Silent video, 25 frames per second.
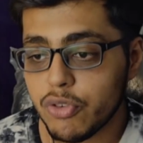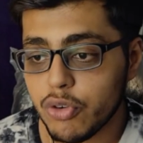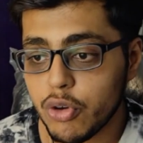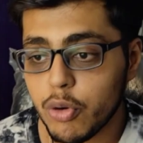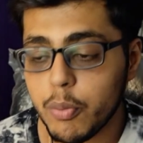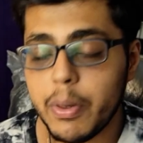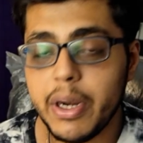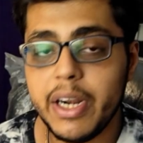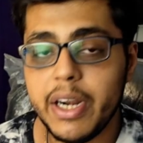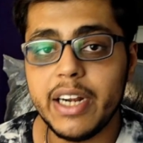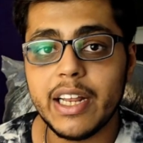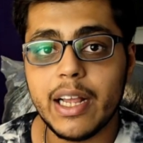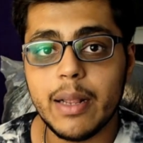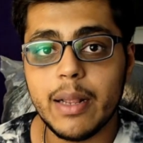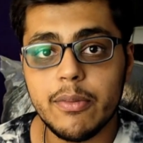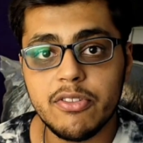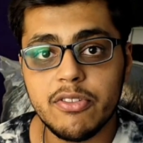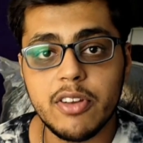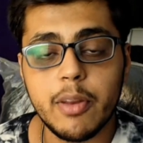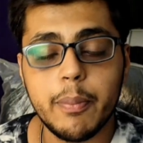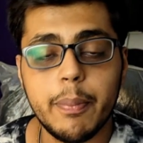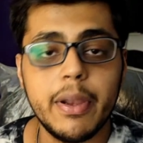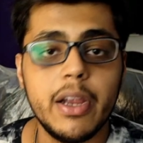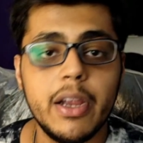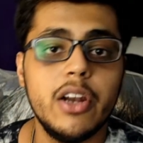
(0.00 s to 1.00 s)
so many times
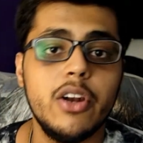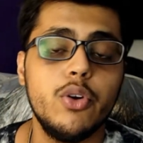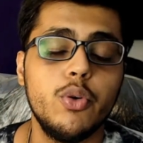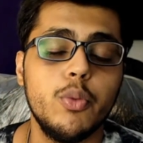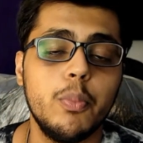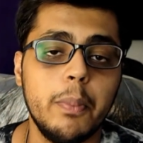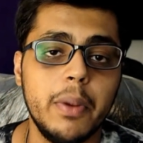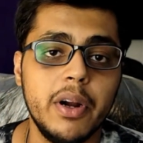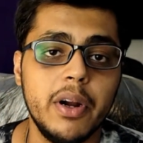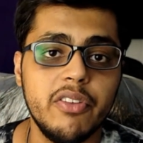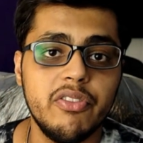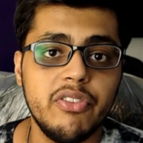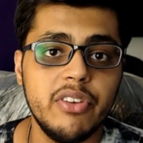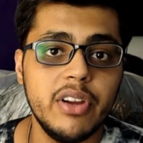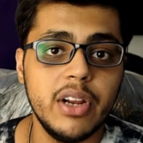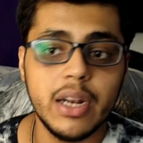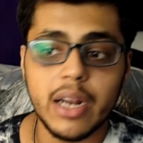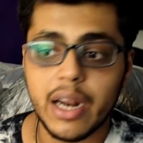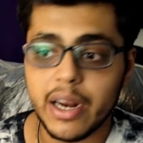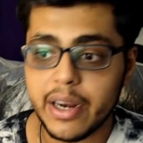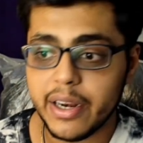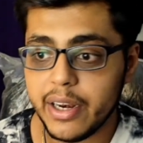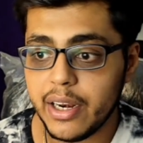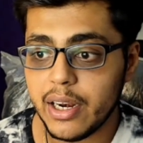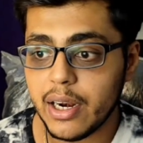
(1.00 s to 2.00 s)
stepping into
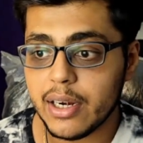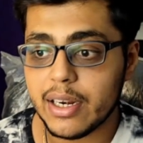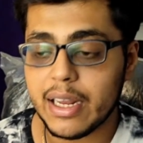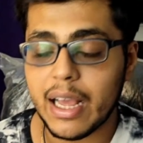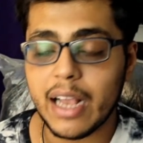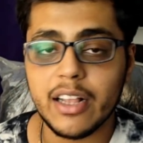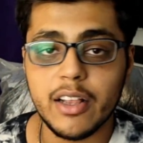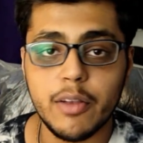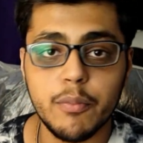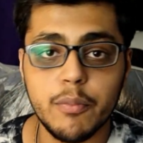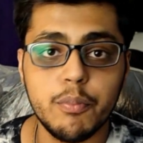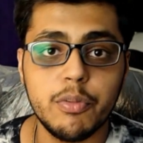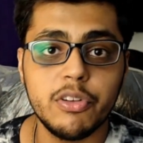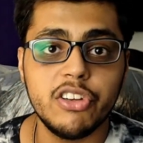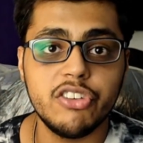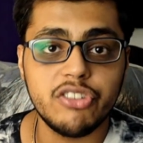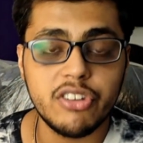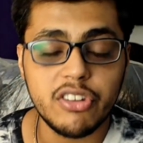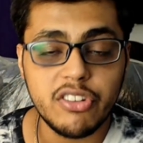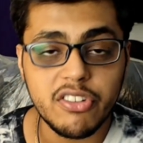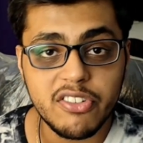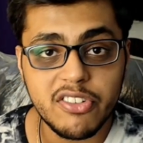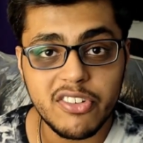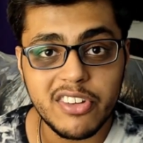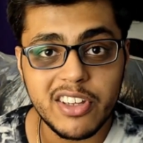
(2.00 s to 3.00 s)
midfield and in attacking
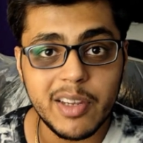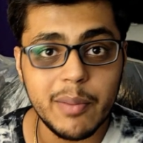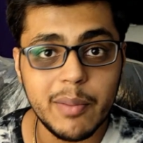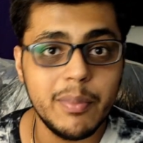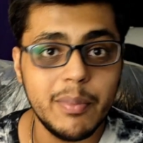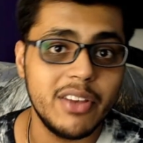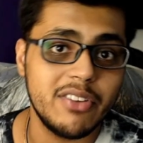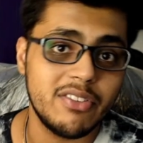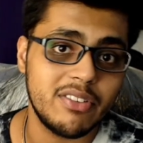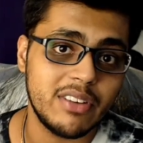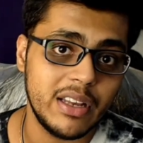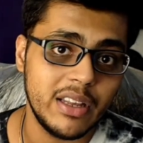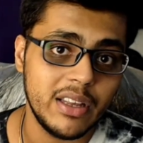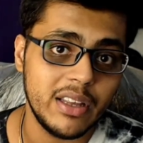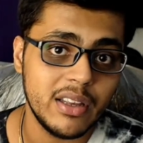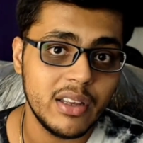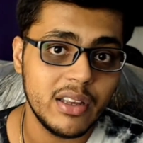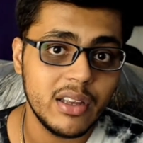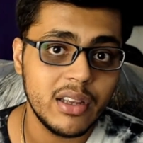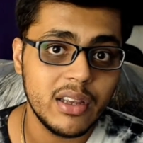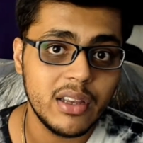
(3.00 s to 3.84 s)
positions seamlessly.